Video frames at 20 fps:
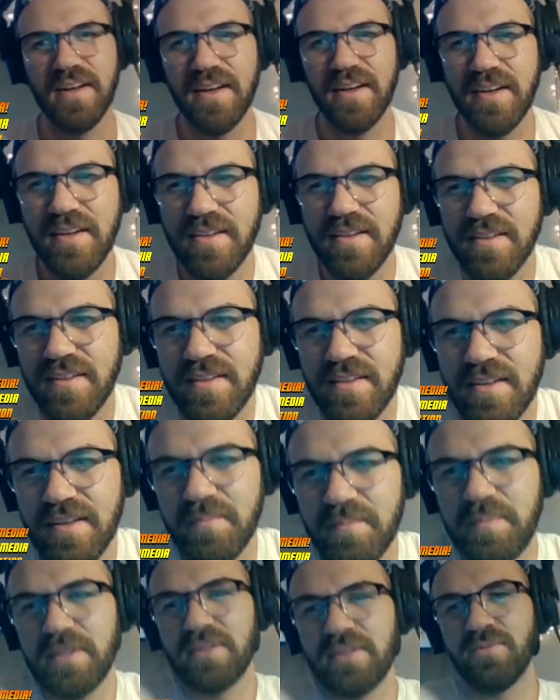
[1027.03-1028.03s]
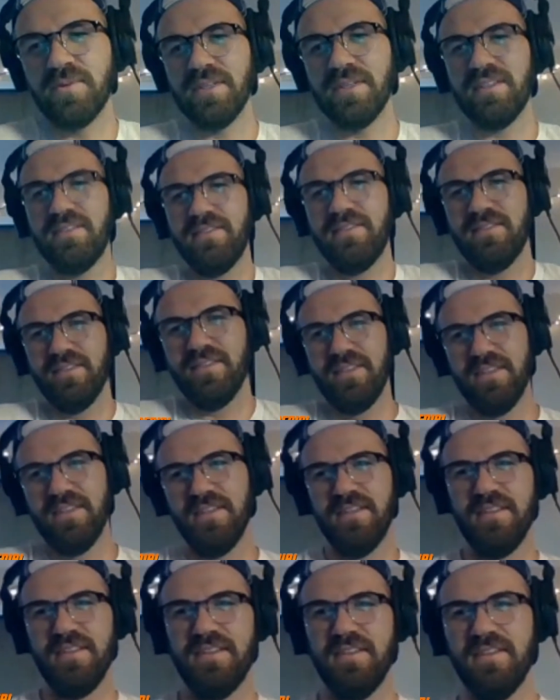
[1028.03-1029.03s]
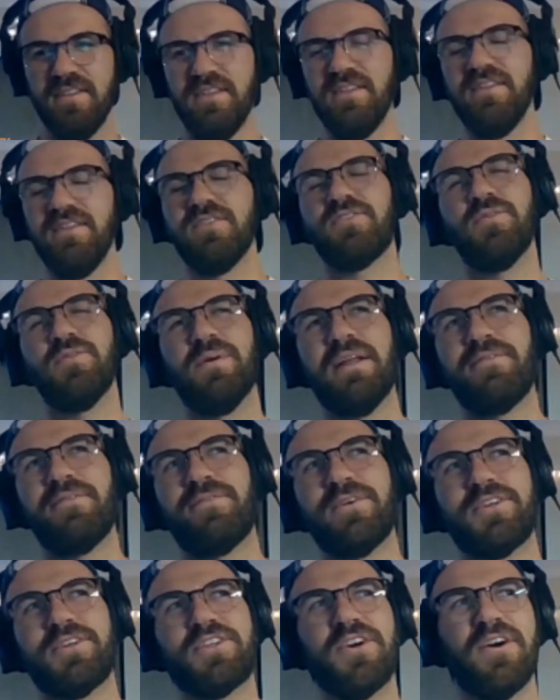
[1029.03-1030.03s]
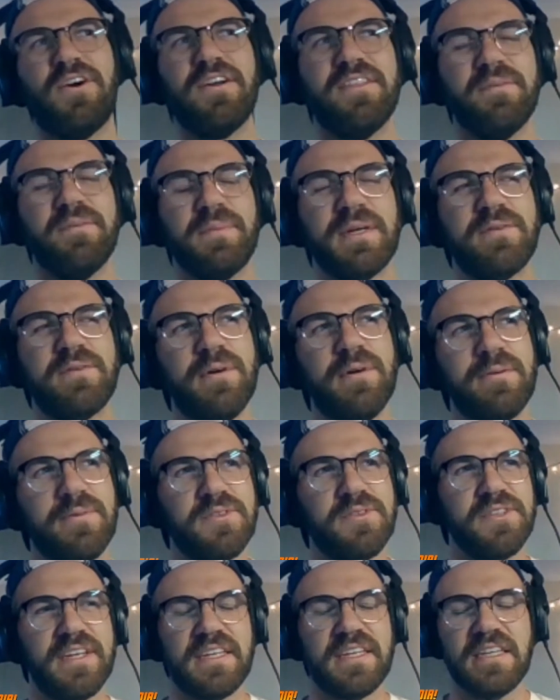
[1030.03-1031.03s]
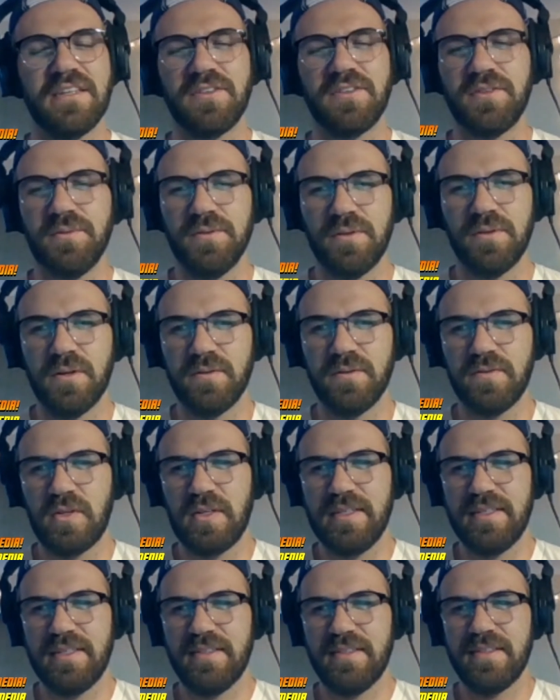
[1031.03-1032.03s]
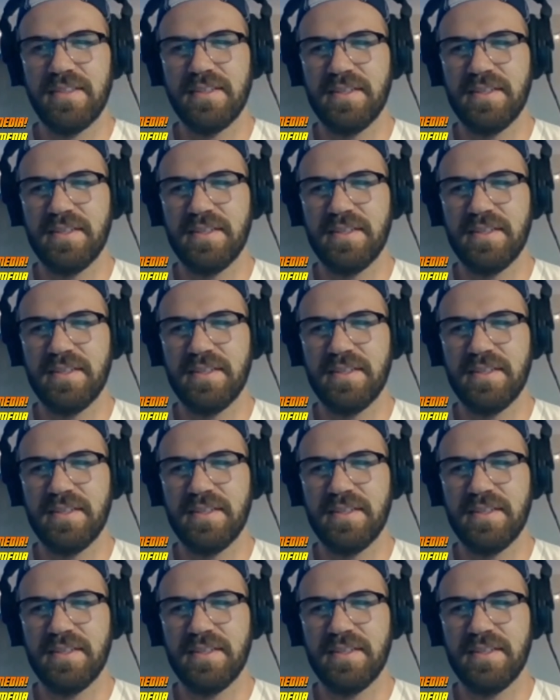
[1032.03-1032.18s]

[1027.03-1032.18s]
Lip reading: A big one. So when I first started, the big one was like Into It Over It,